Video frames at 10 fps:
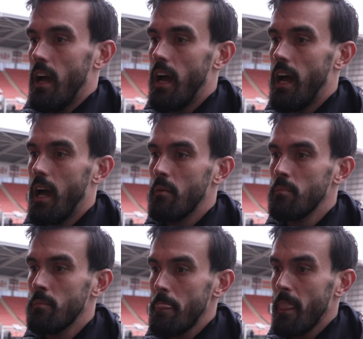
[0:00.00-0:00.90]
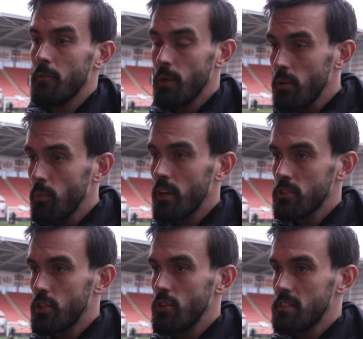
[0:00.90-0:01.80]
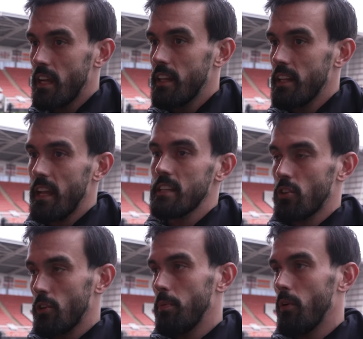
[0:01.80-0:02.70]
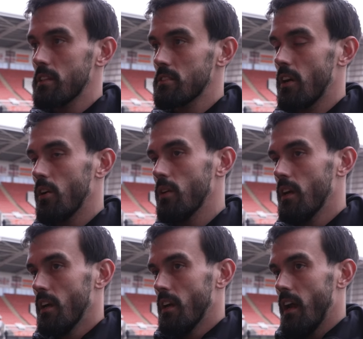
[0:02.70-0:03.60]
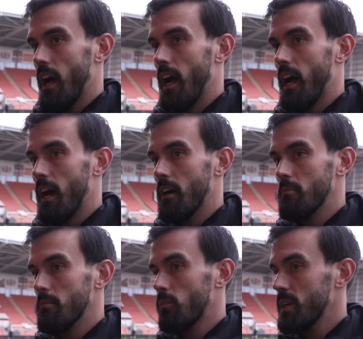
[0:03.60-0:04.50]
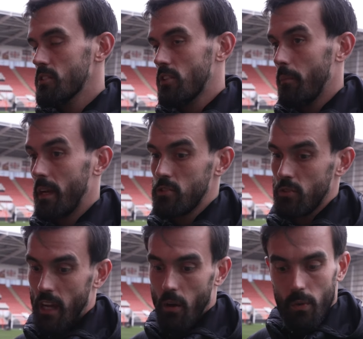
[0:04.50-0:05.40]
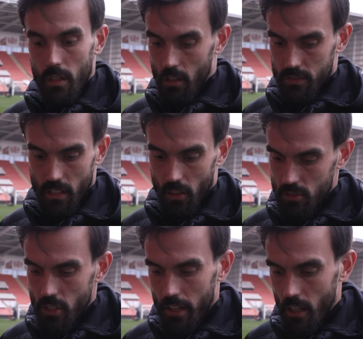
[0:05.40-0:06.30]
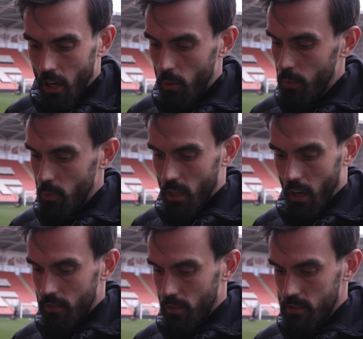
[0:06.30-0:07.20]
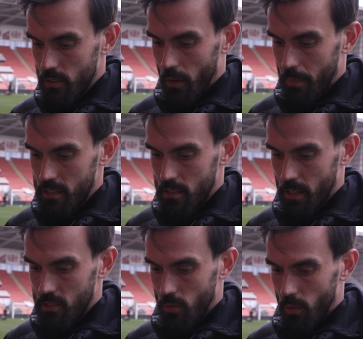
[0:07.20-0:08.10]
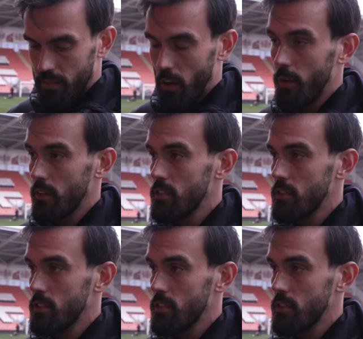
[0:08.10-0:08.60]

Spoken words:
if we can win on Tuesday, then it's a good point. So we just got to make sure now, we obviously long journey home, we recover and do our best to make sure we're firing on